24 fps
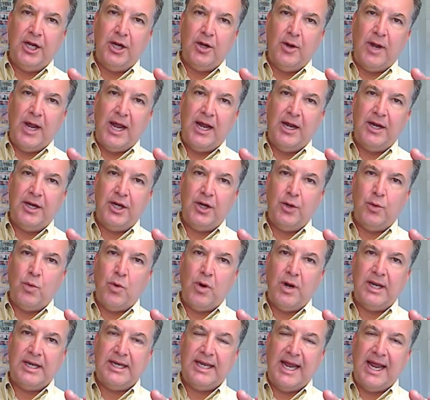how do
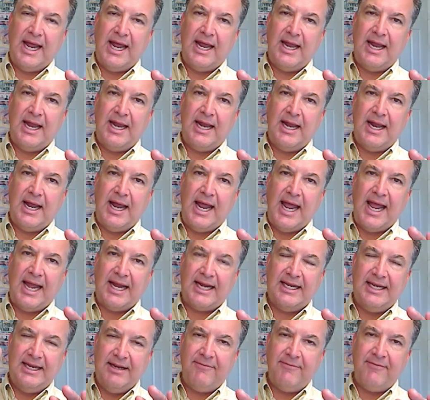you want it to
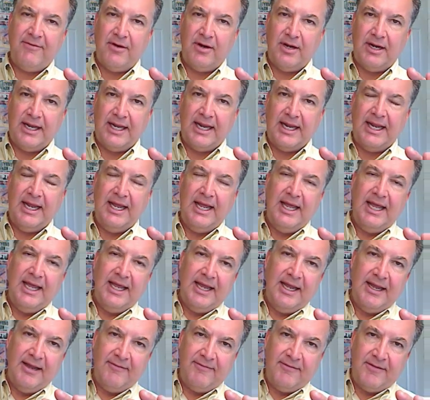act differently
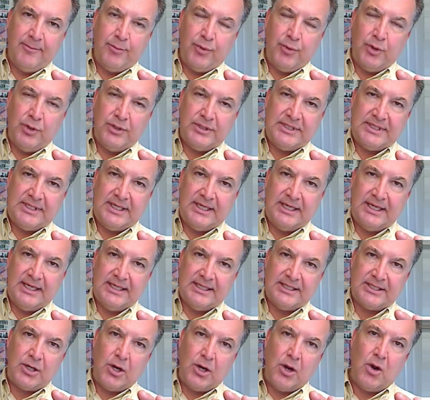if the
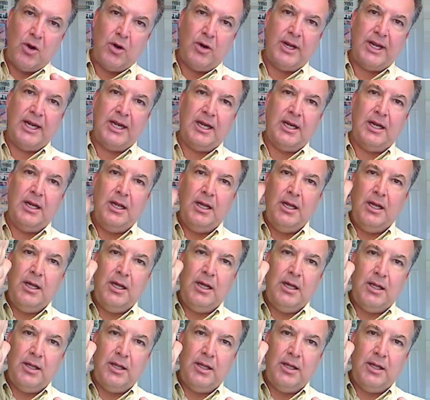person is calling